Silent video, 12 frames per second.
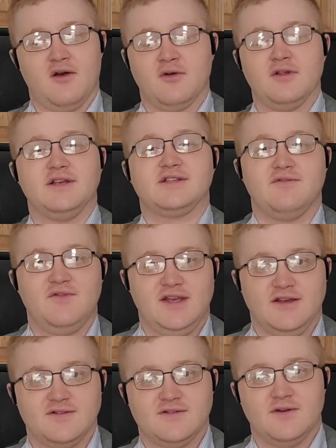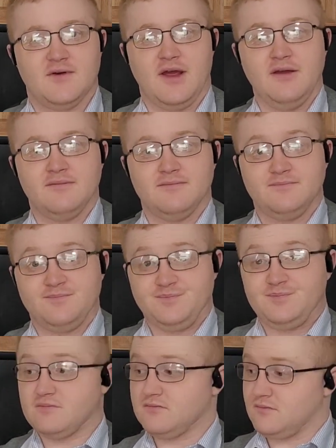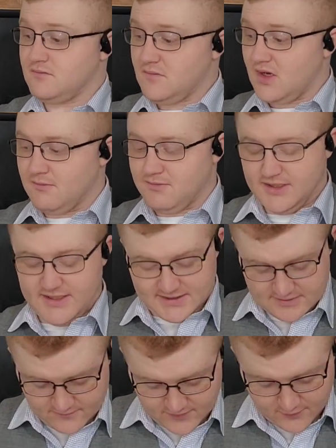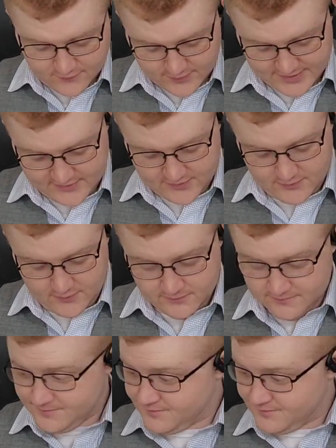earliest convenience, okay? Please feel free to